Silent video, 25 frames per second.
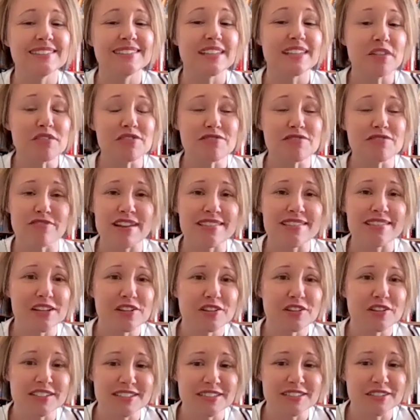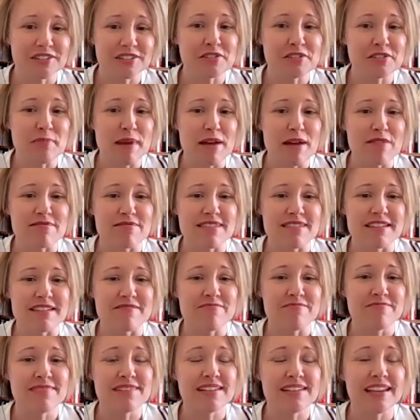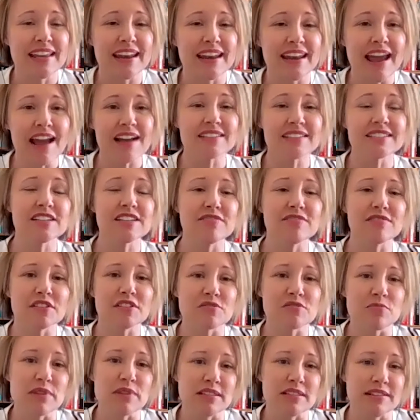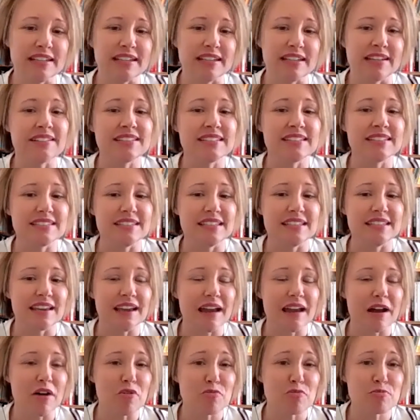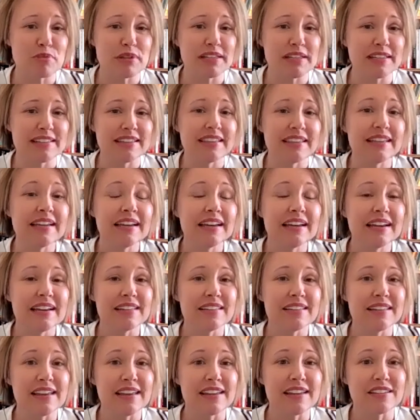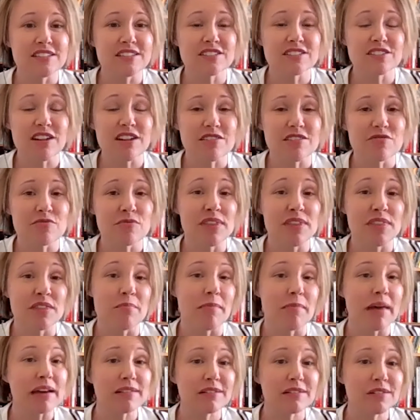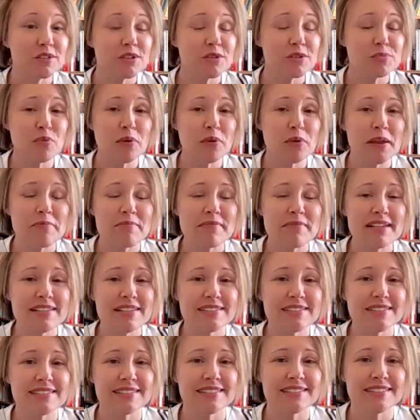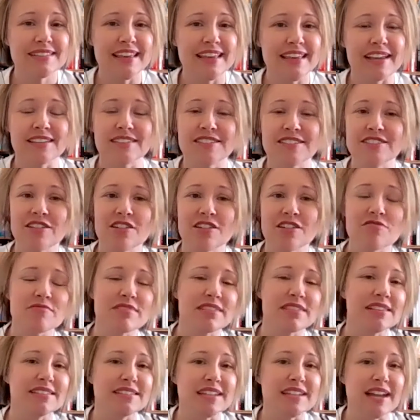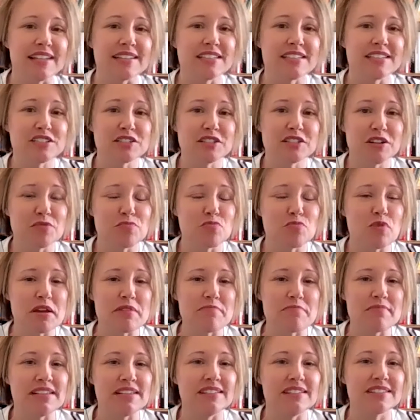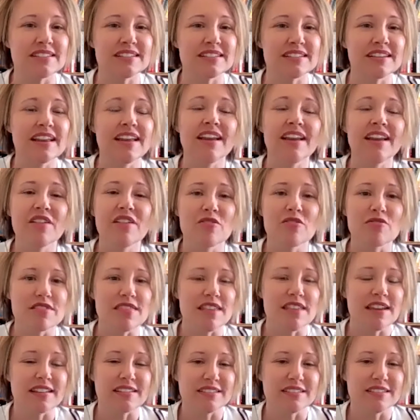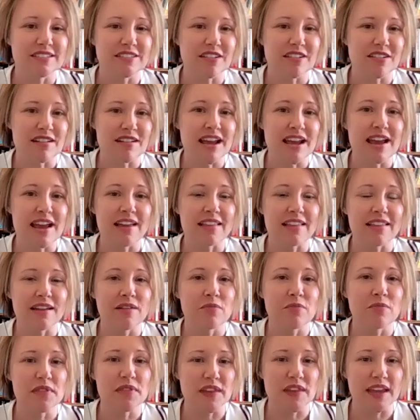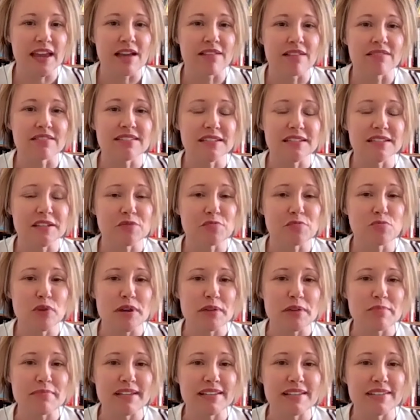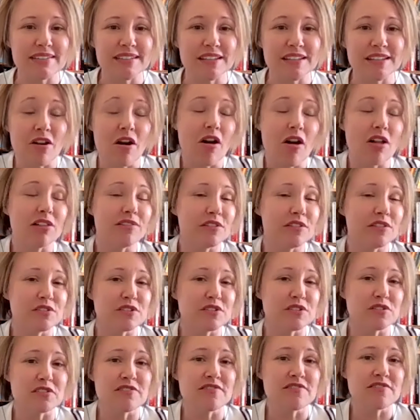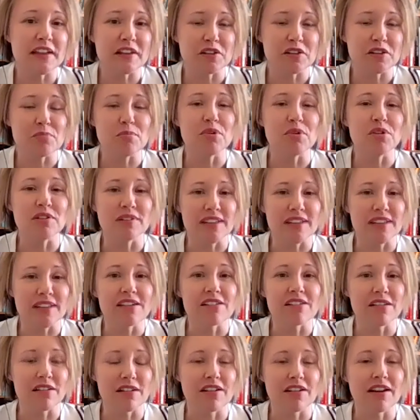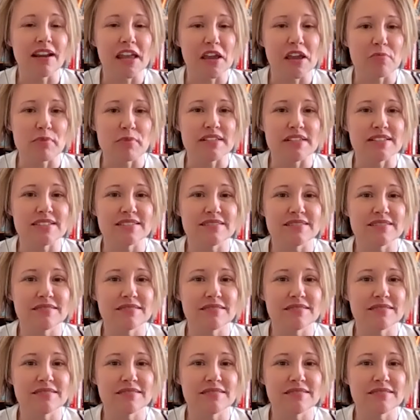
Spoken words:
Tell the friend that you're concerned about them and ask if they're willing to seek help. They can start with a medical appointment, they can start with a dietitian appointment, or they can start with a counseling appointment. And all of those are available here on our campus.